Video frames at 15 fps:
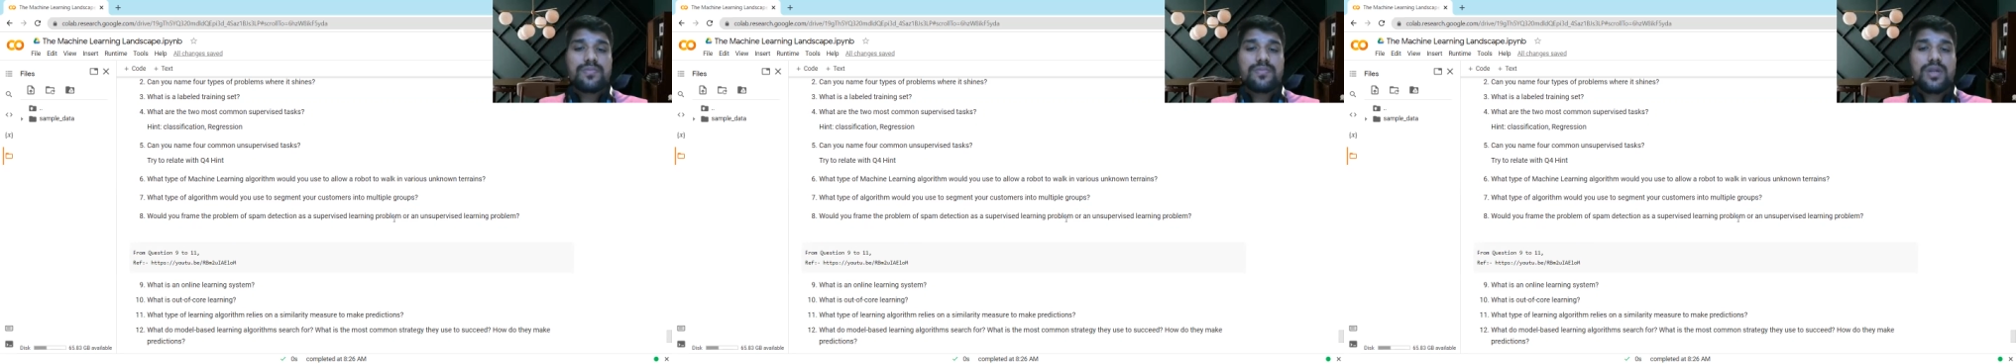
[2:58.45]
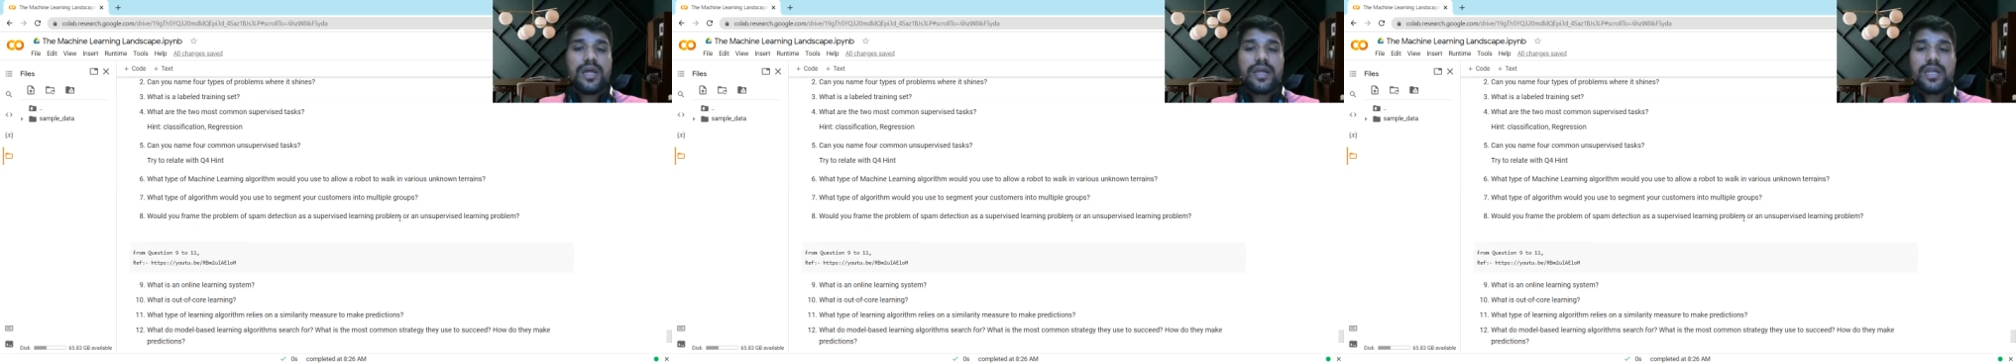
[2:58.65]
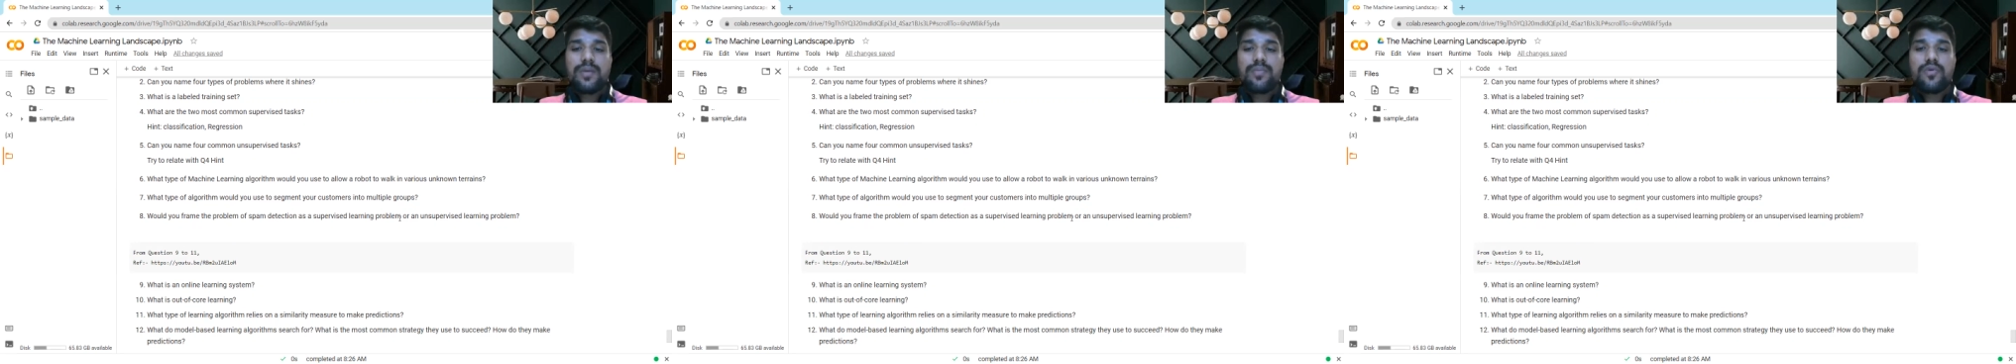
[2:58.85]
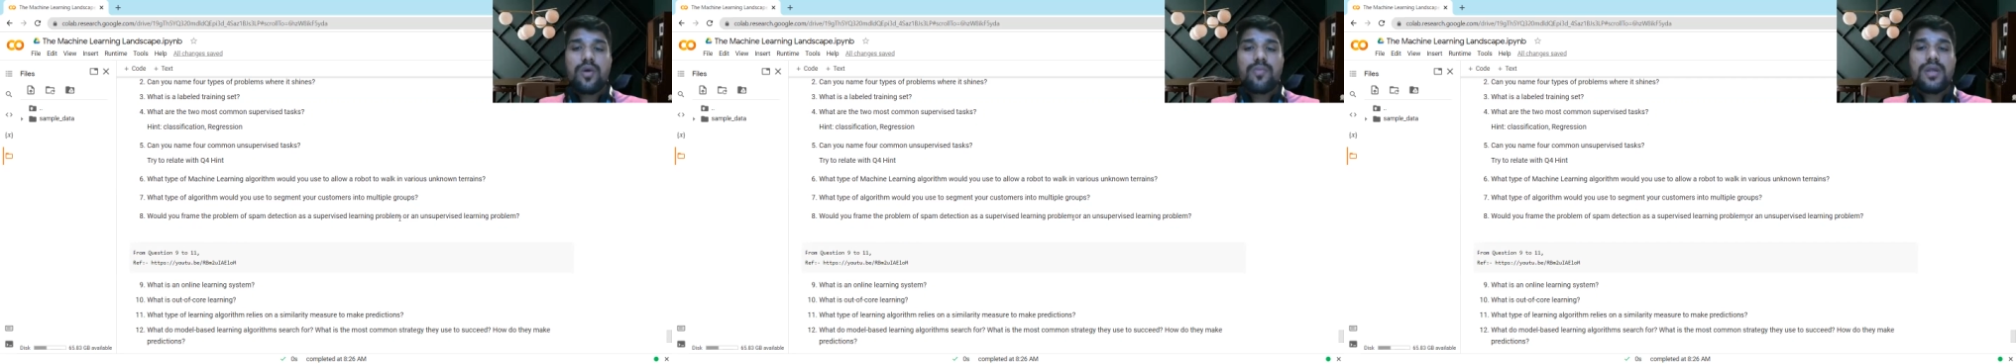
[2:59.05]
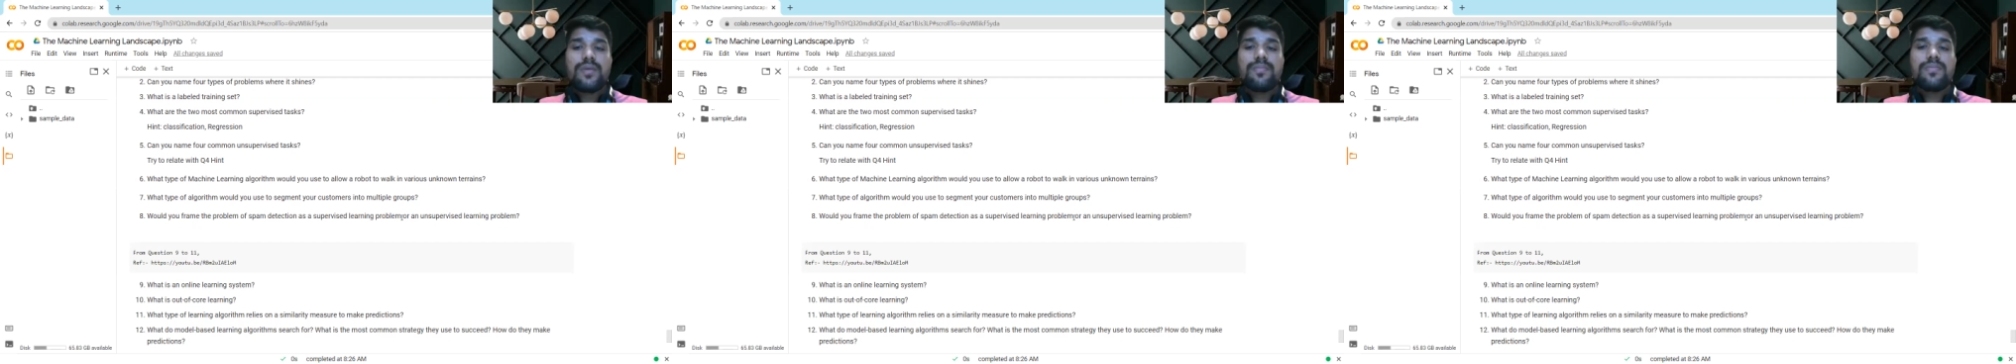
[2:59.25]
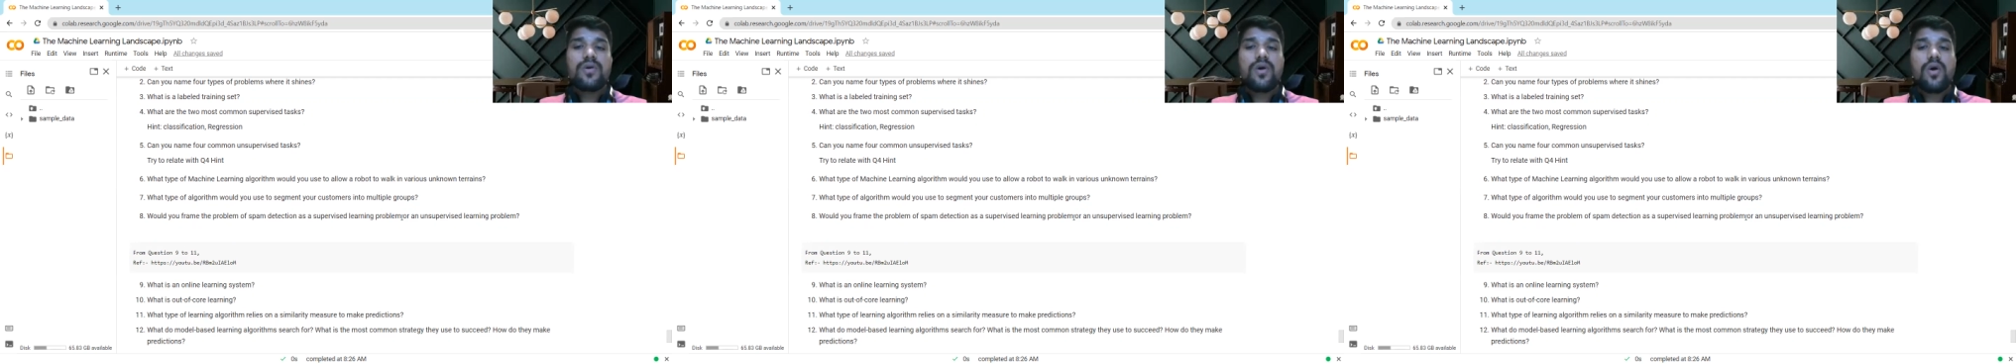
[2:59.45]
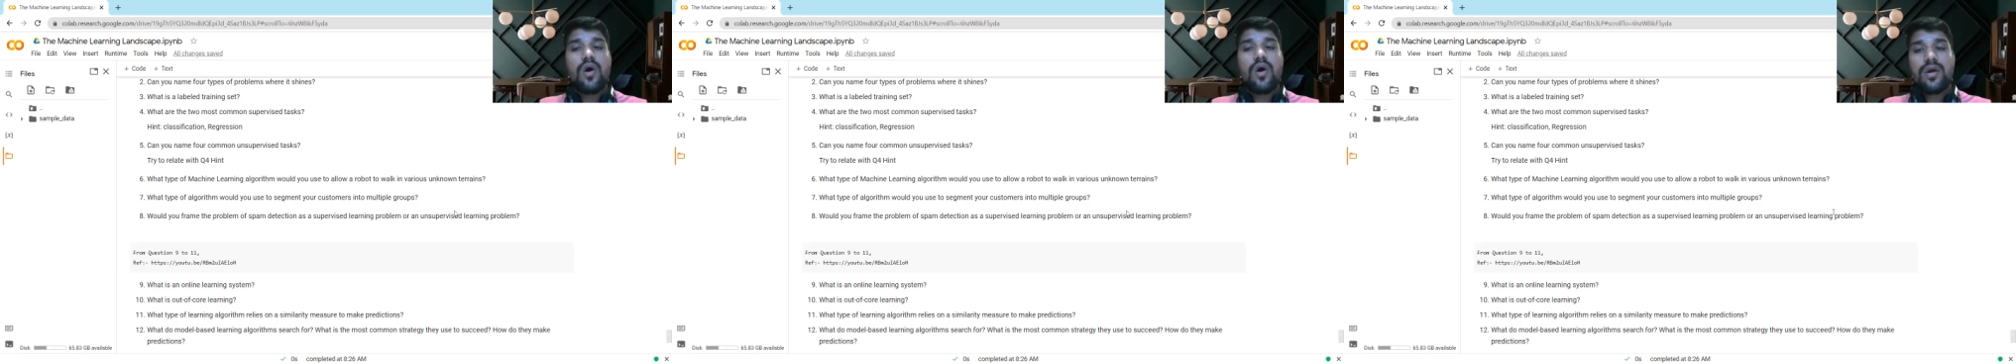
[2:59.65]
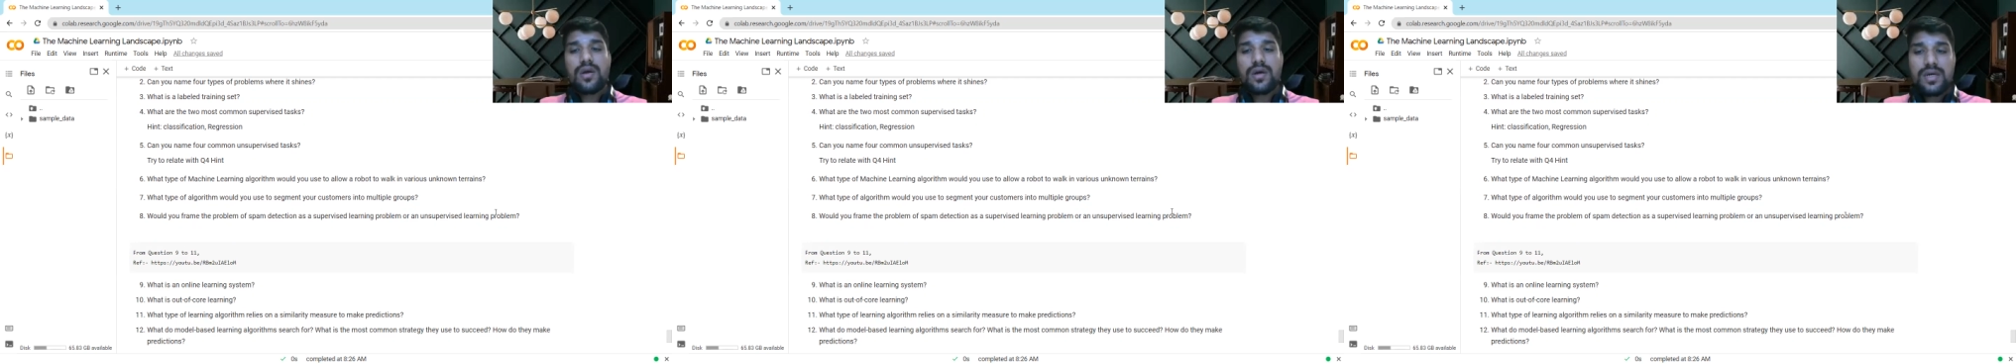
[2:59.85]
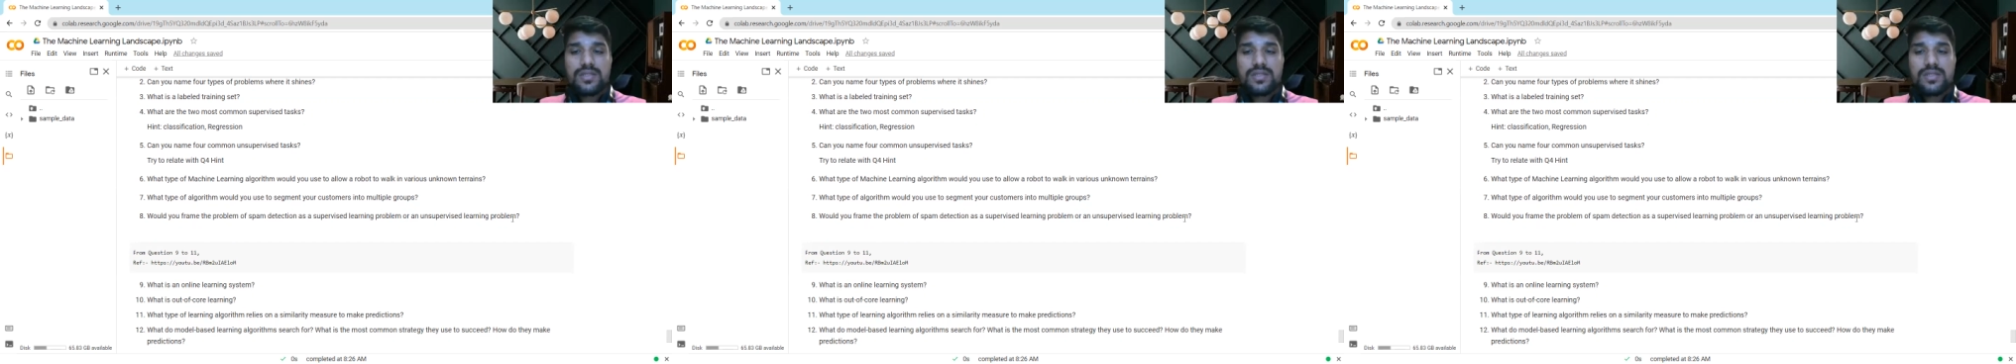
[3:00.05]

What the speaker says: learning problem or